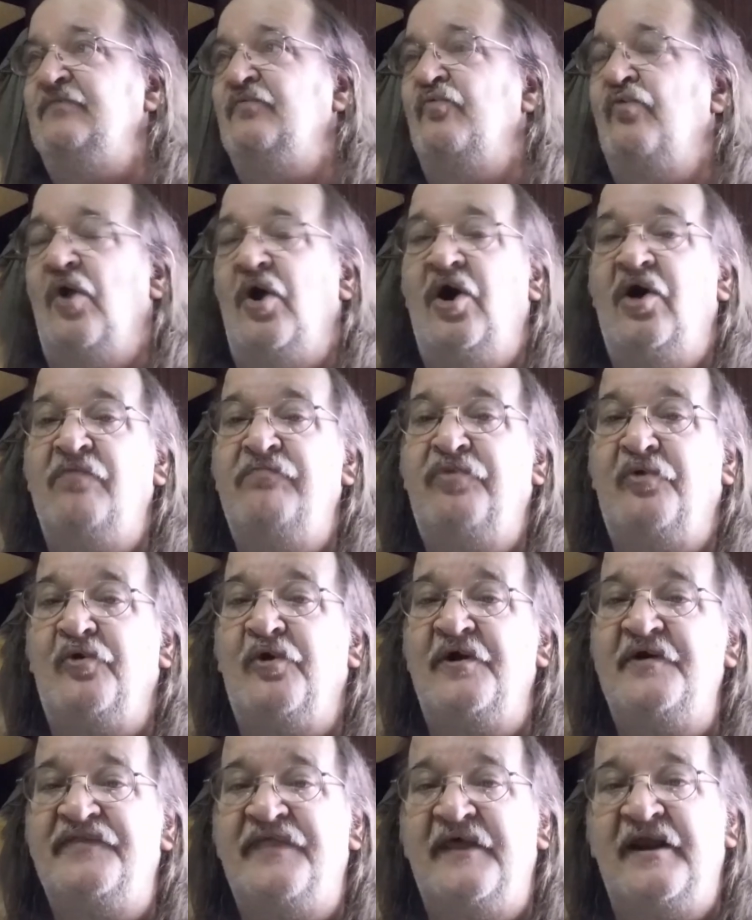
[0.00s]

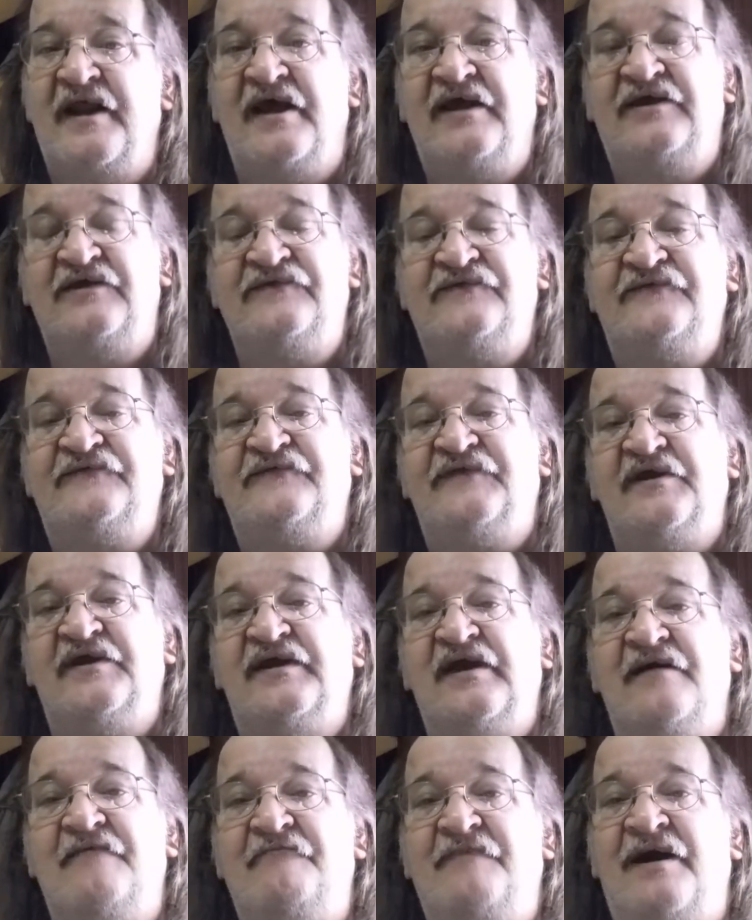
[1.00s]
wallboard that I can
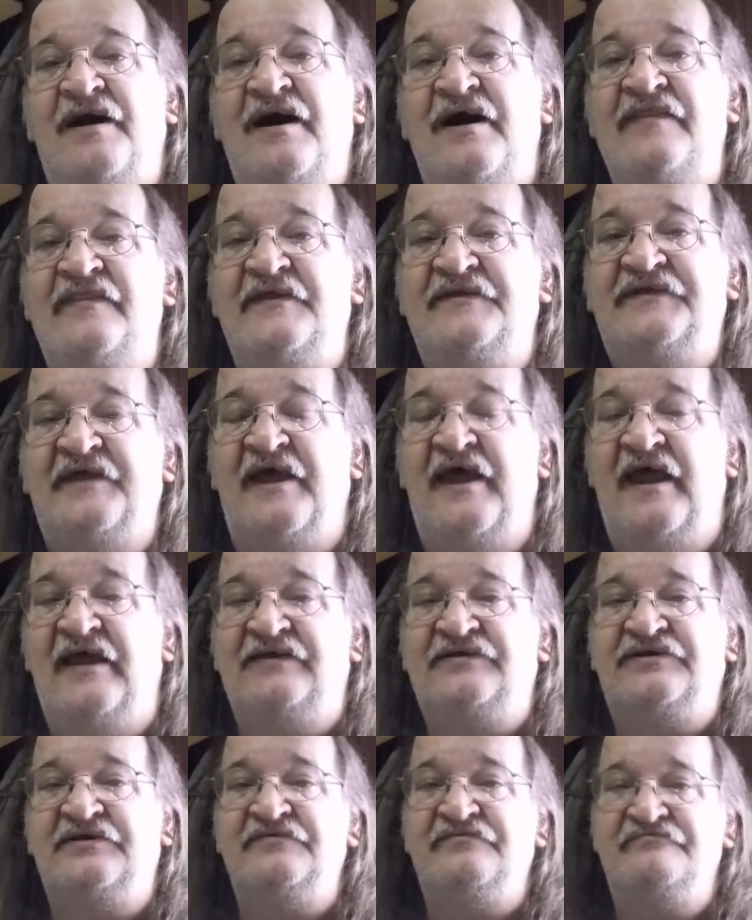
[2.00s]
stick up behind the
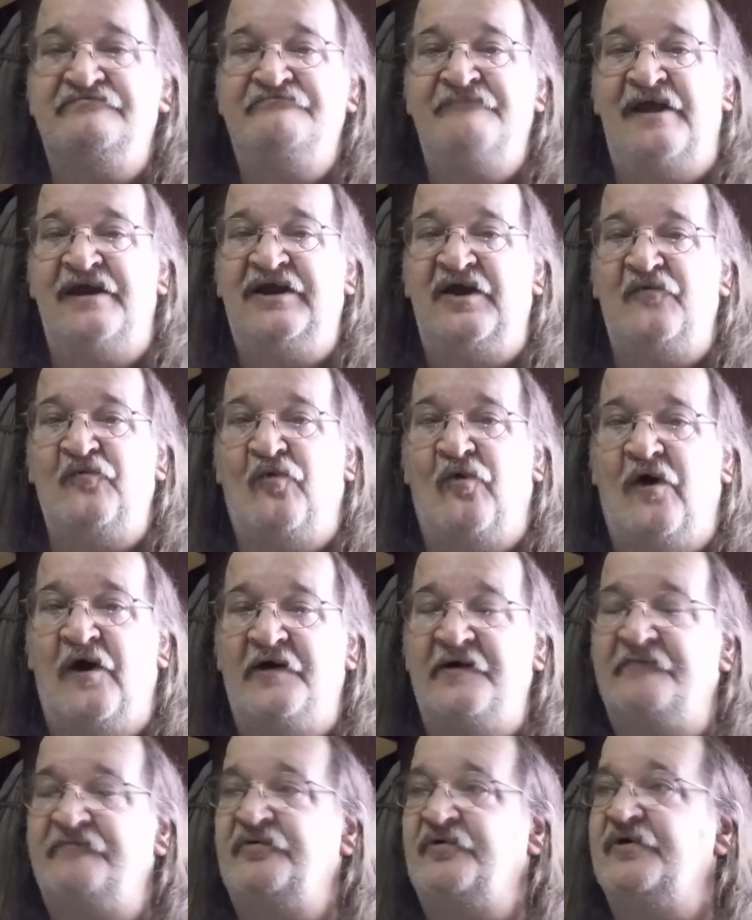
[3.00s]
tank to make it
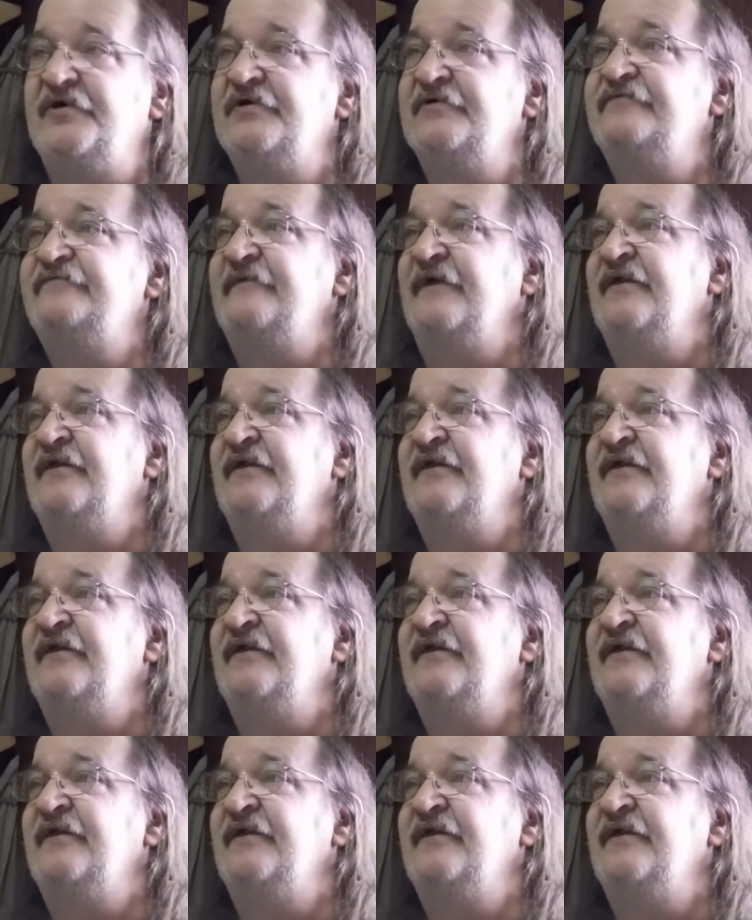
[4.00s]
waterproof,